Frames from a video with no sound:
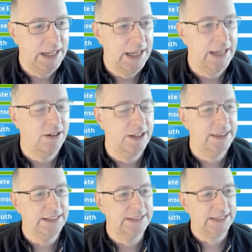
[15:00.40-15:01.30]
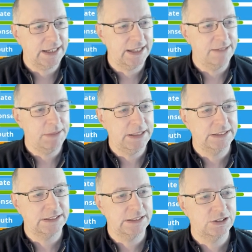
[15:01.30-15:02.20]
there, and I think sacking
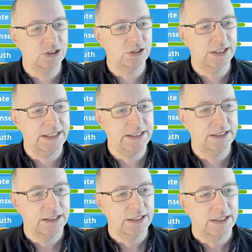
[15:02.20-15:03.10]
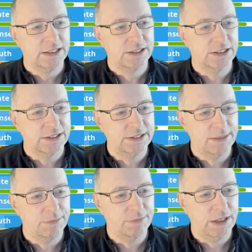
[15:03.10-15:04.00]
ministers should lead to
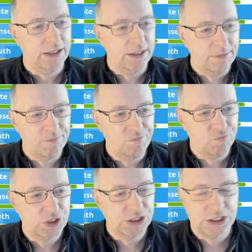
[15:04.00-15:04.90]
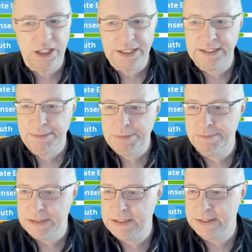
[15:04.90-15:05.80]
some slight dip
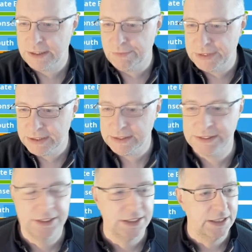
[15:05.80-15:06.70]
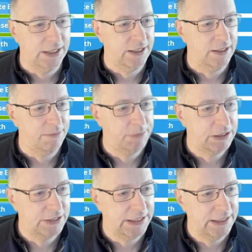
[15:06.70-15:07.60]
in business confidence,
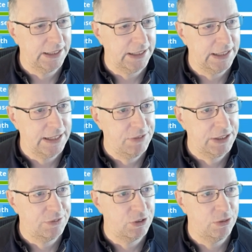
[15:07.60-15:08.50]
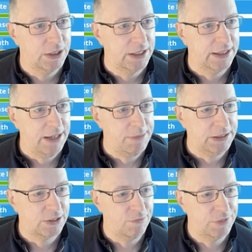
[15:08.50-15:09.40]
because it never gives you that
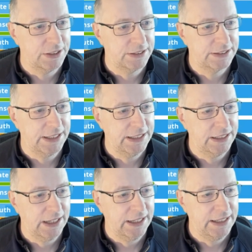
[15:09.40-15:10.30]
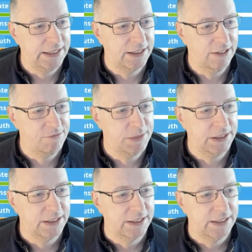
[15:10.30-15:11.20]
much confidence in a
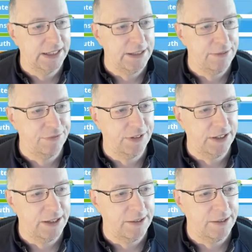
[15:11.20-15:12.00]
government if